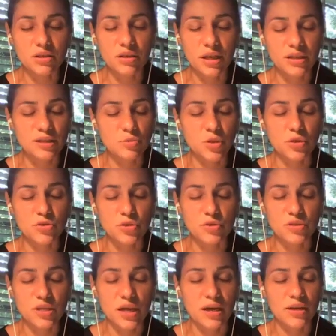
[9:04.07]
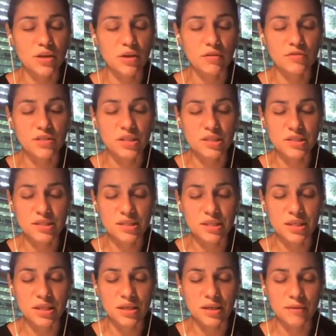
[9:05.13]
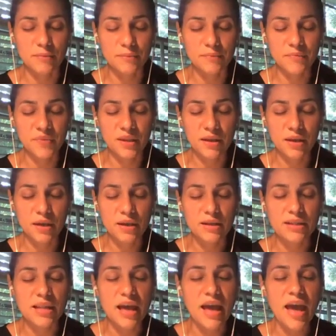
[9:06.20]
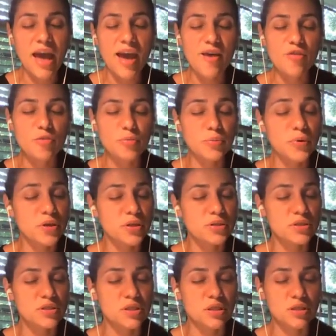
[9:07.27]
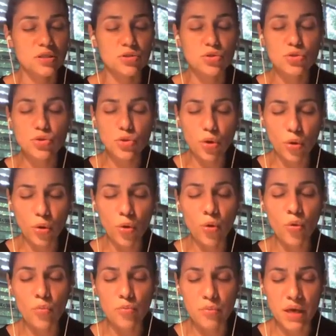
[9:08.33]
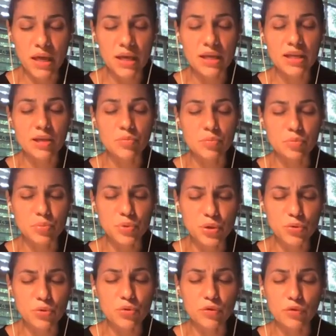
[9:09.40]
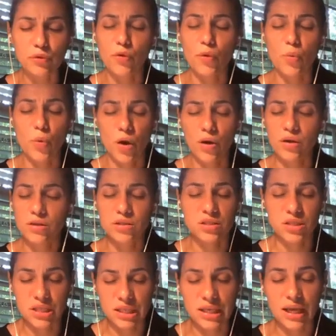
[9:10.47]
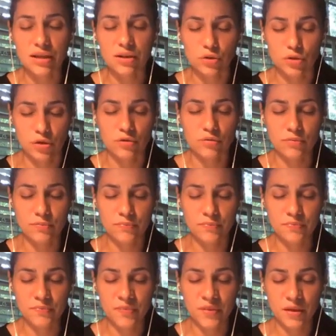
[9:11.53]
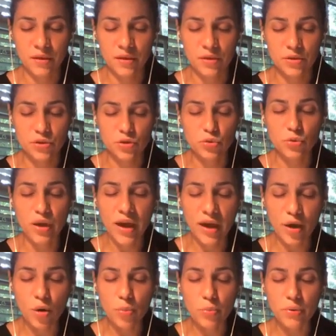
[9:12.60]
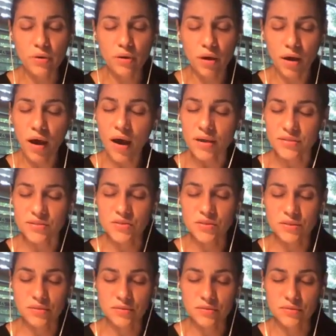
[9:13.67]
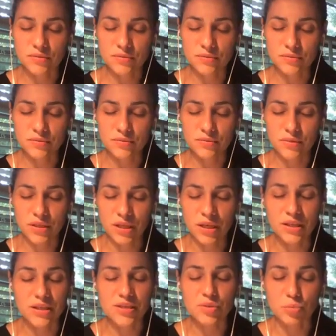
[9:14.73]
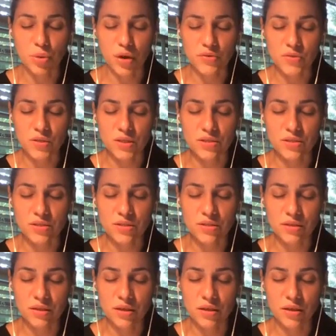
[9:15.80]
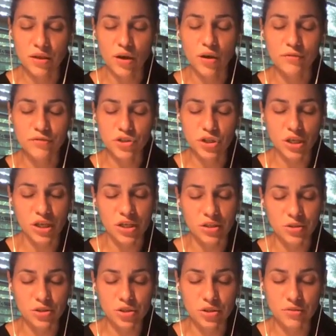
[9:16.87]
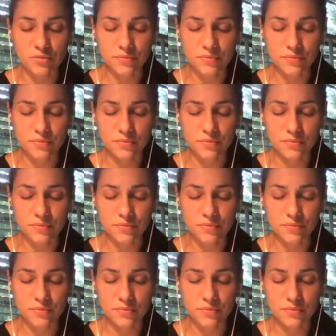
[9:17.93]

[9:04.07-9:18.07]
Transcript: and the Spiritist Society of DC that have put so many beautiful works together to help us in this process of change.